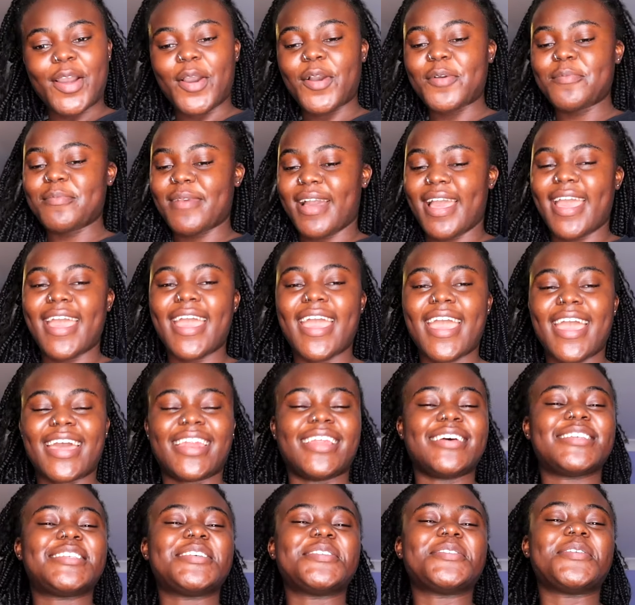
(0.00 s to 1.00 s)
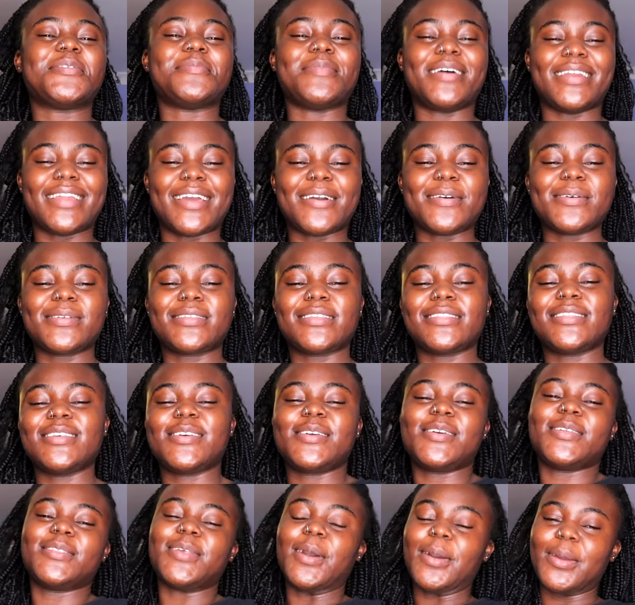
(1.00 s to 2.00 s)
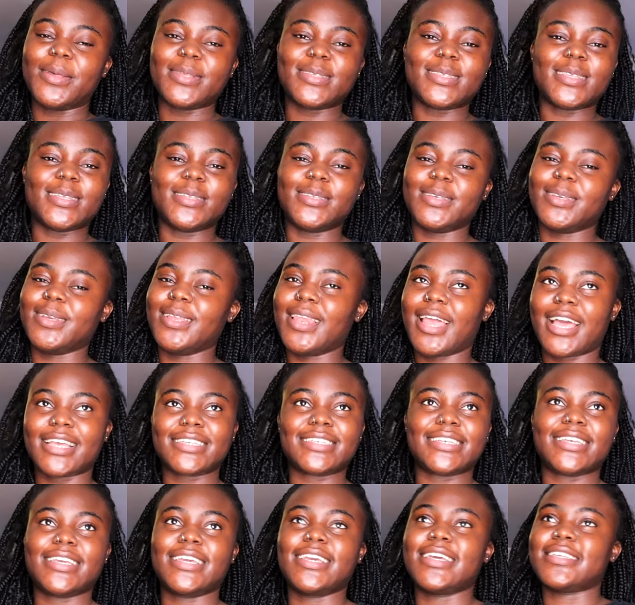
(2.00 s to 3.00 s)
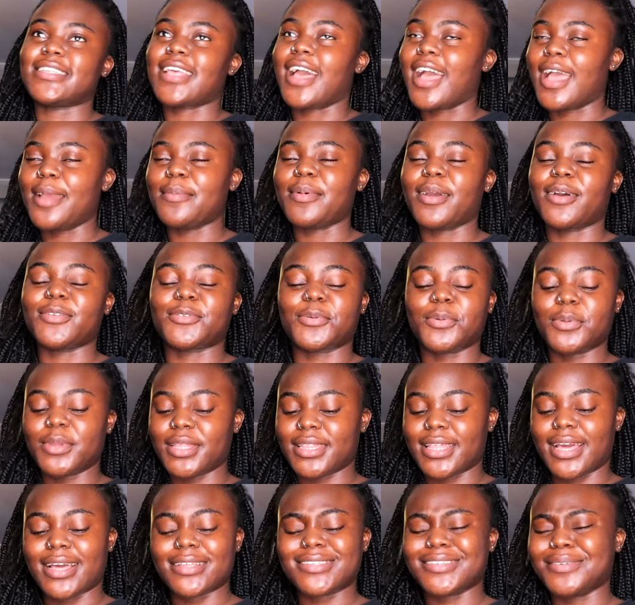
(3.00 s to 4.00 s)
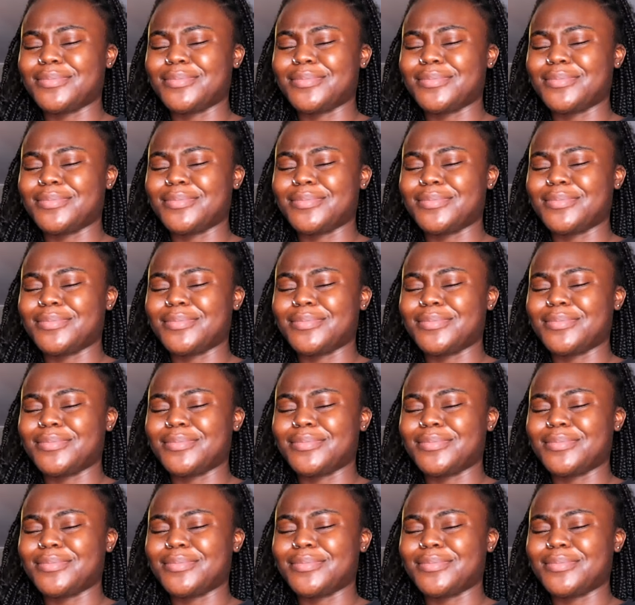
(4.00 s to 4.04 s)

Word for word: on my hair and I still got my nails to do, toes to do, lashes, eyebrows, all of that.